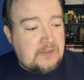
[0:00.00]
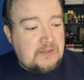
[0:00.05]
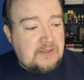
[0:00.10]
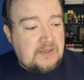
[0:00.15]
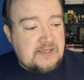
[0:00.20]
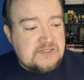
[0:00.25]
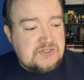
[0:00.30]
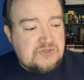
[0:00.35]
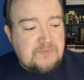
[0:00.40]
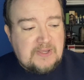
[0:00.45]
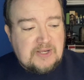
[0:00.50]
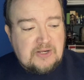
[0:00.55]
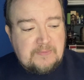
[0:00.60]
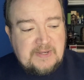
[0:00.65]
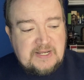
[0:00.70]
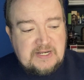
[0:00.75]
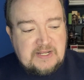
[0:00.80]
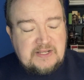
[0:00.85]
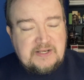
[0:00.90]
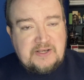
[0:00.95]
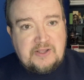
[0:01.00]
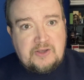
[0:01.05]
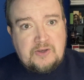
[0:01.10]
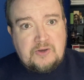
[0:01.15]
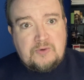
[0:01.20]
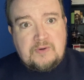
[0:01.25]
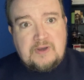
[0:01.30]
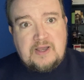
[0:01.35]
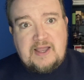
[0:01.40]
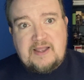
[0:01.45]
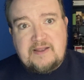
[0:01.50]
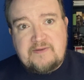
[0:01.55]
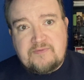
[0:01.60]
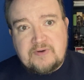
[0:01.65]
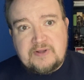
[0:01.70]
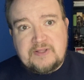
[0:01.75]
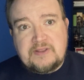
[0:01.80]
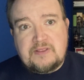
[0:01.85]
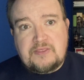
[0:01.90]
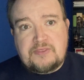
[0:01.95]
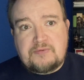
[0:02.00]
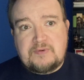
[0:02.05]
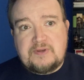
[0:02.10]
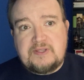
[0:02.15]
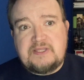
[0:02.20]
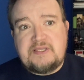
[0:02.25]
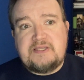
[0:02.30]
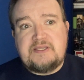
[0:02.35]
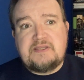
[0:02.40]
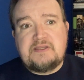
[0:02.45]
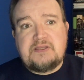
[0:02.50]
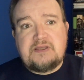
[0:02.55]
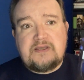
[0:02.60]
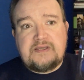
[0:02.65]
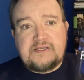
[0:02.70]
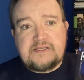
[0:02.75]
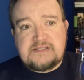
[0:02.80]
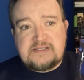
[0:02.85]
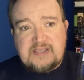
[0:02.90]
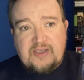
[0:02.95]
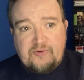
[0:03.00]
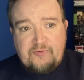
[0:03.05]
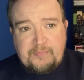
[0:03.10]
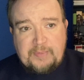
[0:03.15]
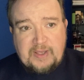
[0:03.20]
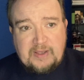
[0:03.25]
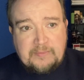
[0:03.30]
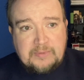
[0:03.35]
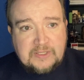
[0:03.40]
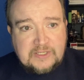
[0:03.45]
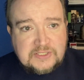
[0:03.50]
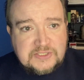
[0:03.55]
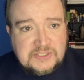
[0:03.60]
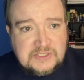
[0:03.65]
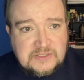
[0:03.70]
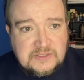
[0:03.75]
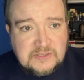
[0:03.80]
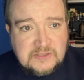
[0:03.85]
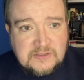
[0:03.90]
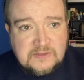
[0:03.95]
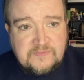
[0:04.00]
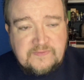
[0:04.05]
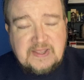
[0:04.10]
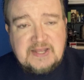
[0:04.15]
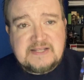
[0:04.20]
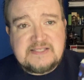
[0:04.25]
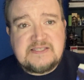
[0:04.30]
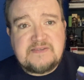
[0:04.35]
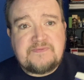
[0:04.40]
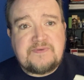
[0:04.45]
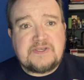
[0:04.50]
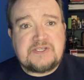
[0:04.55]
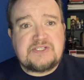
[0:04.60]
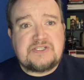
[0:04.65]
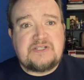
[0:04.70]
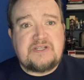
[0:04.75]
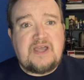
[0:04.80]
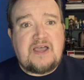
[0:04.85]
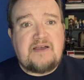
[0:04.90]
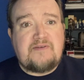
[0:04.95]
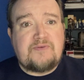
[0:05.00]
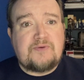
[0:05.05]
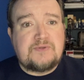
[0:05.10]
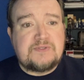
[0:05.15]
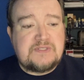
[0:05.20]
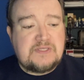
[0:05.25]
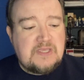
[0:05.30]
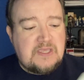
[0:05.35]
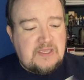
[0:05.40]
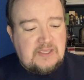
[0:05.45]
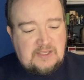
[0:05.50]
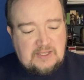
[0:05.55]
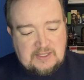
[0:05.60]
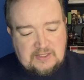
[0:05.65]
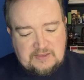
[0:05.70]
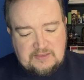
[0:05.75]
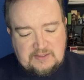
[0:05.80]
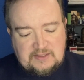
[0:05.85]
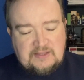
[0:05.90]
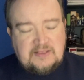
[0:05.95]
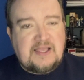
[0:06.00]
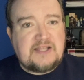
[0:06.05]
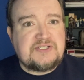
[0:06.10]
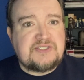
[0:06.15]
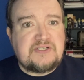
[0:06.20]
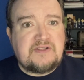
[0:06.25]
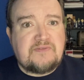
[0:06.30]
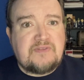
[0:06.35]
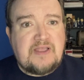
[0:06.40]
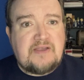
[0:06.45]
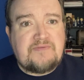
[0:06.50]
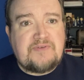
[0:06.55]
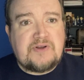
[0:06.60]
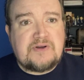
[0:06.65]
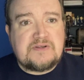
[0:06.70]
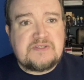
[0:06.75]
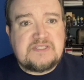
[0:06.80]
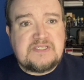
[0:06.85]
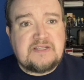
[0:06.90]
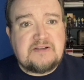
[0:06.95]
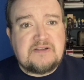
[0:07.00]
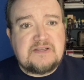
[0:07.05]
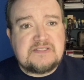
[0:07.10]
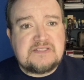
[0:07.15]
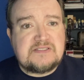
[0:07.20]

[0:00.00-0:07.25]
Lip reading: As you may or may not know, I've written 3 self-published fantasy fiction novels in the Legend of Levnar series.